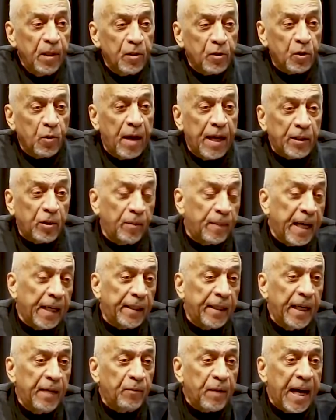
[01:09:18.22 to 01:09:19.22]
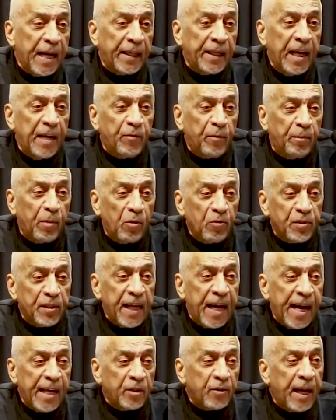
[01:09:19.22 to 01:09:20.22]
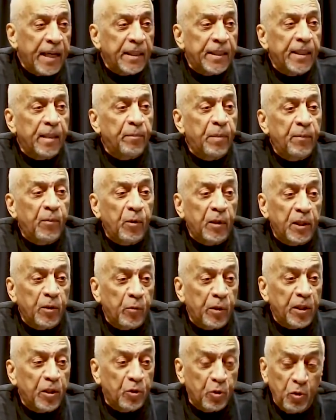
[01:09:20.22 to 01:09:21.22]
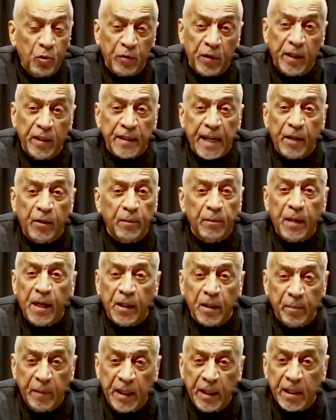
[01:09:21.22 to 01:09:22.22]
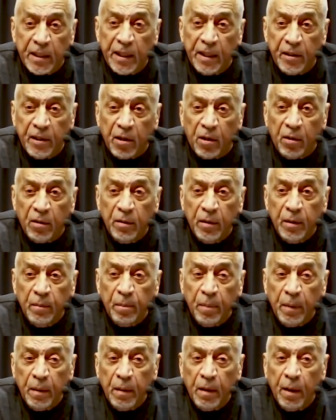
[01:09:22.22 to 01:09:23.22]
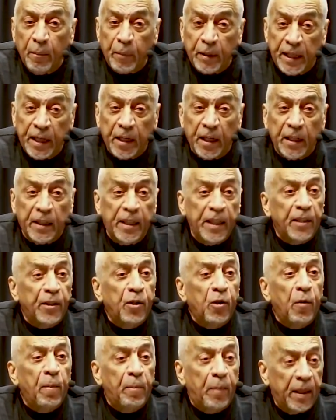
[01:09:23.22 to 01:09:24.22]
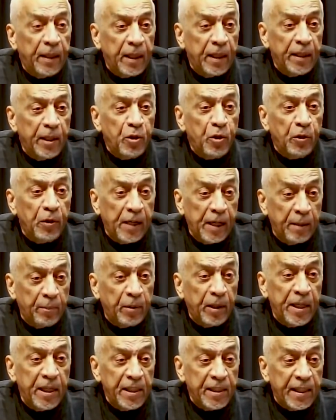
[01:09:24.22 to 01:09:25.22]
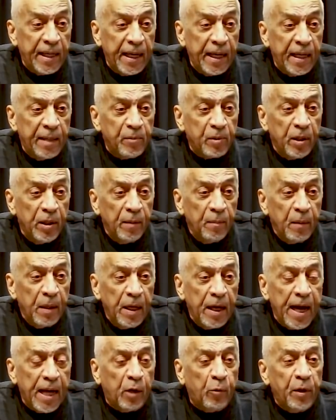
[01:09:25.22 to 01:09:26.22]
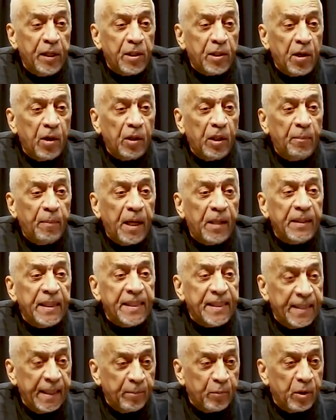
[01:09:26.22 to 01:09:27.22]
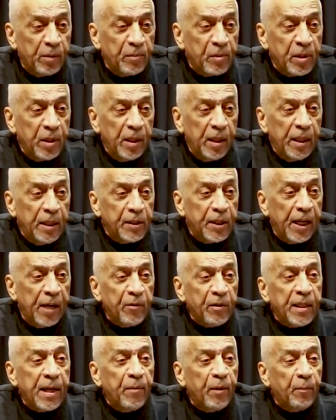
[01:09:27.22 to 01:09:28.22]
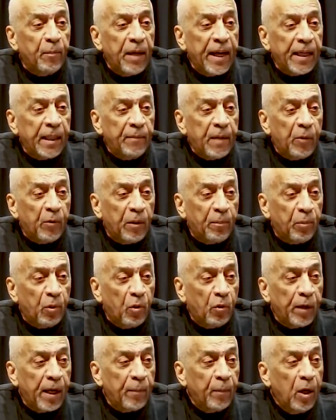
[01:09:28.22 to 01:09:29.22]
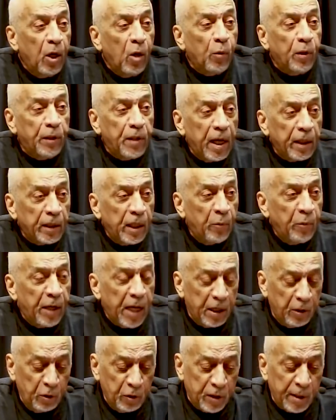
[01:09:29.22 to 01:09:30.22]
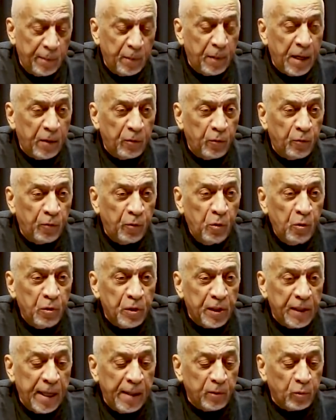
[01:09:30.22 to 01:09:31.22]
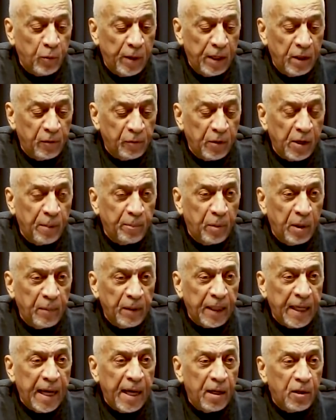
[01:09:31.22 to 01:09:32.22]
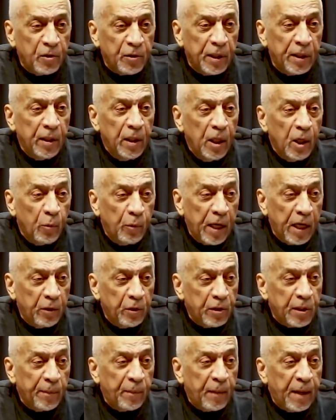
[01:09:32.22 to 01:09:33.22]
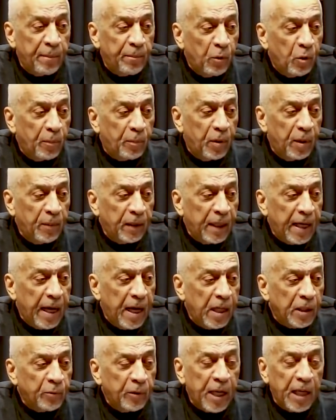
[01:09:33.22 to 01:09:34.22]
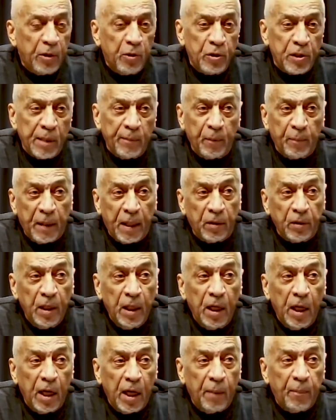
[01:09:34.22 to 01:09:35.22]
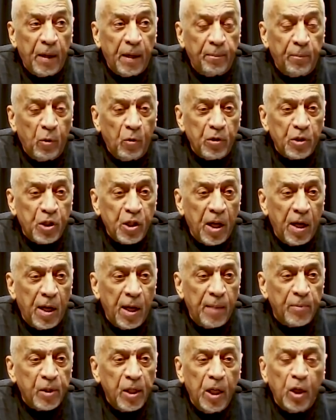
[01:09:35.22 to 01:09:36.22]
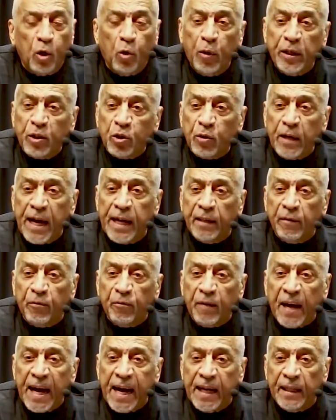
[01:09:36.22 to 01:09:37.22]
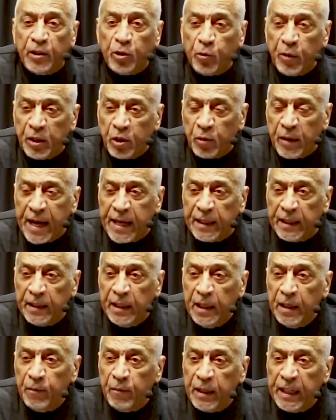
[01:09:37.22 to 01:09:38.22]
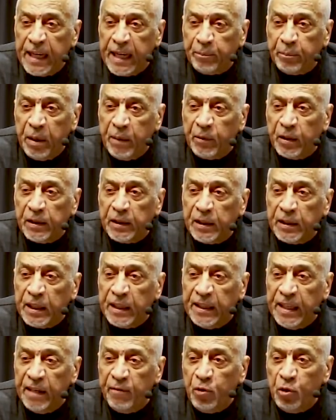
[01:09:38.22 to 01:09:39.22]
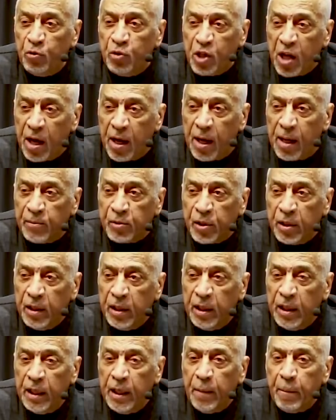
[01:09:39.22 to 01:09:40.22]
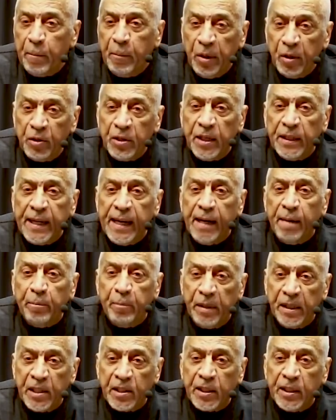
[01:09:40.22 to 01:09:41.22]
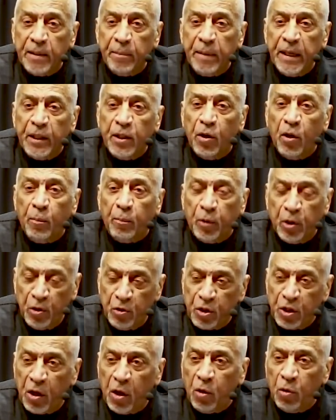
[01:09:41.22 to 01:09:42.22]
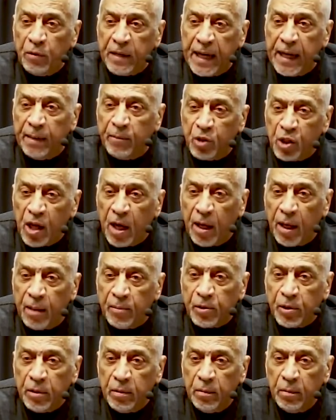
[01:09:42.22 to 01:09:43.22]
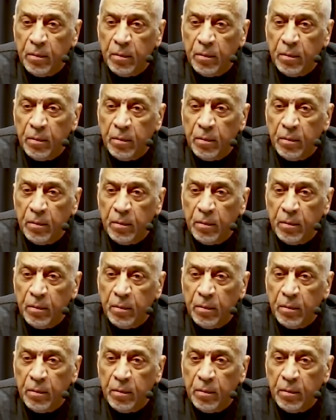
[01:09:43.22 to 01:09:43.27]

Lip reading: So I came from both sides, so I can tell people what the truth is. I don't know what I mean to tell y'all. But they're gonna kick your butt unless you know how to play these games. And quit talking about the symptoms. See, every time a black come out with a program, well, doctor, we gotta do something about food stamps, welfare, public housing. We gotta do something about more public housing. We gotta do something about more jobs. Quit trying to Get people to give you jobs. Build your damn businesses and produce your own damn jobs.